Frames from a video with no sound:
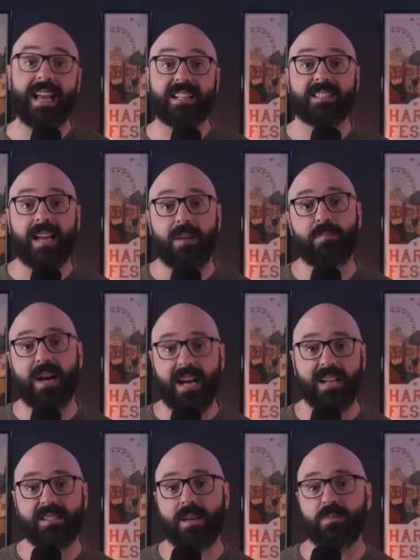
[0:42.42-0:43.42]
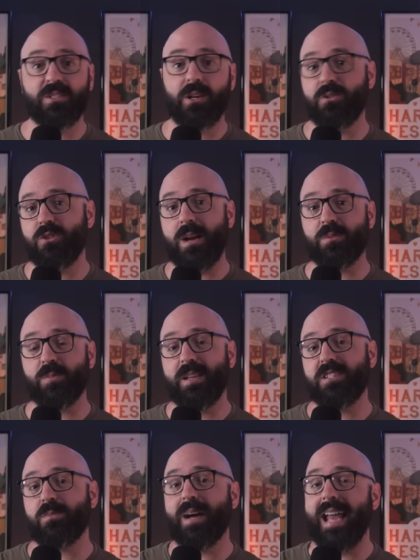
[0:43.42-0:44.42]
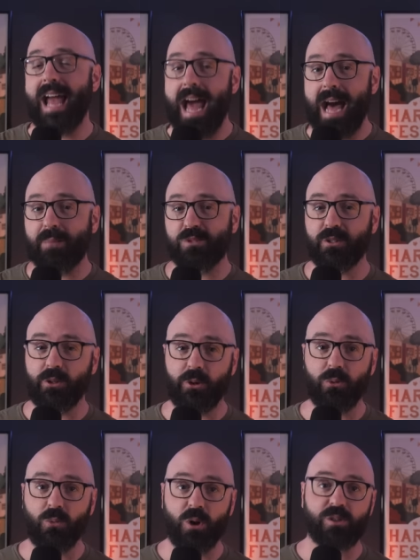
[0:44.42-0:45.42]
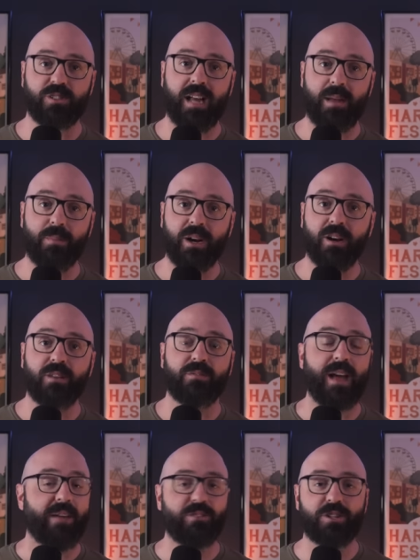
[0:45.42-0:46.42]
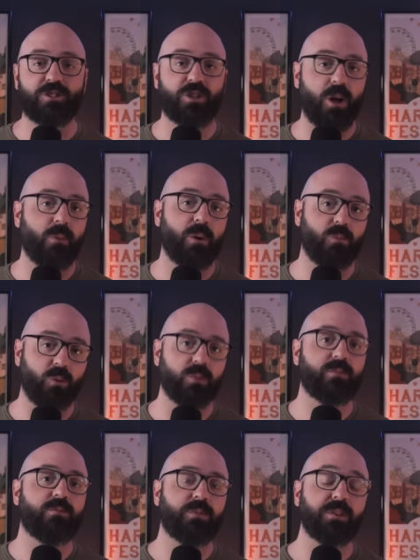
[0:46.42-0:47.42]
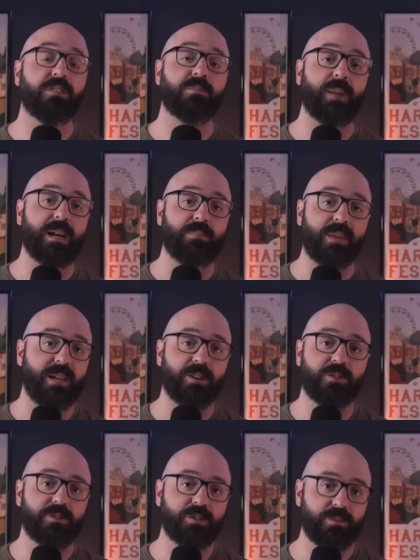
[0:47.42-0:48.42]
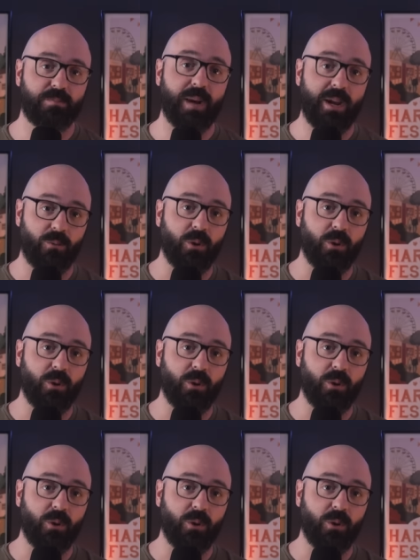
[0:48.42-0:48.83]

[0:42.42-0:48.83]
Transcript: Next Stop Pies episode drops me into my absolute worst nightmare of having to show a room full of my peers my